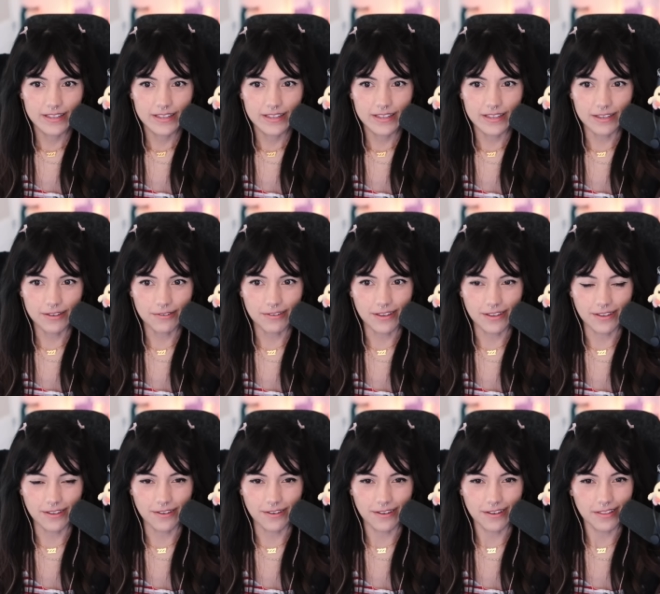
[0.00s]
Okay,
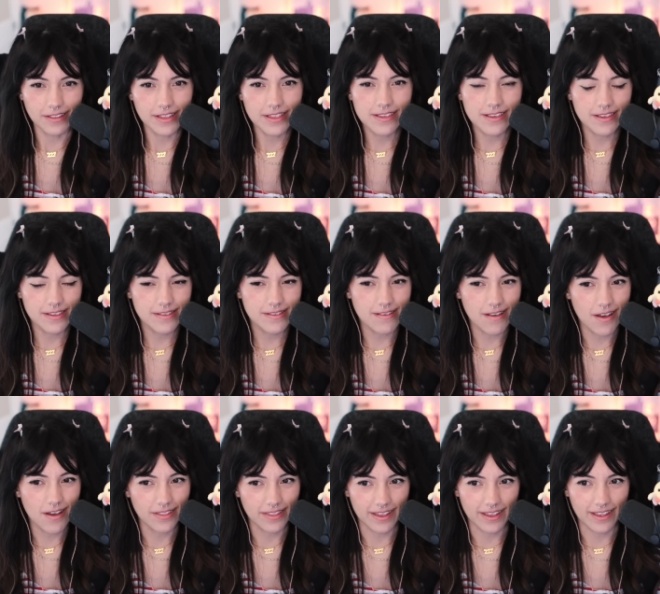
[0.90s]
good. At least I
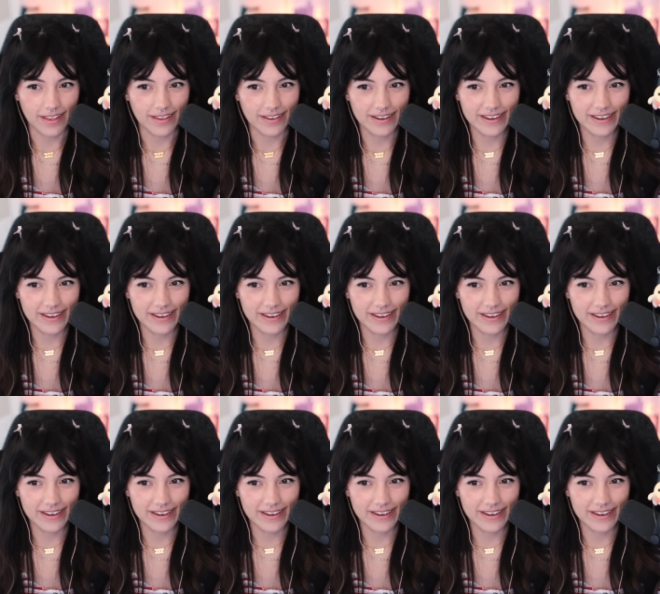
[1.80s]
saw that.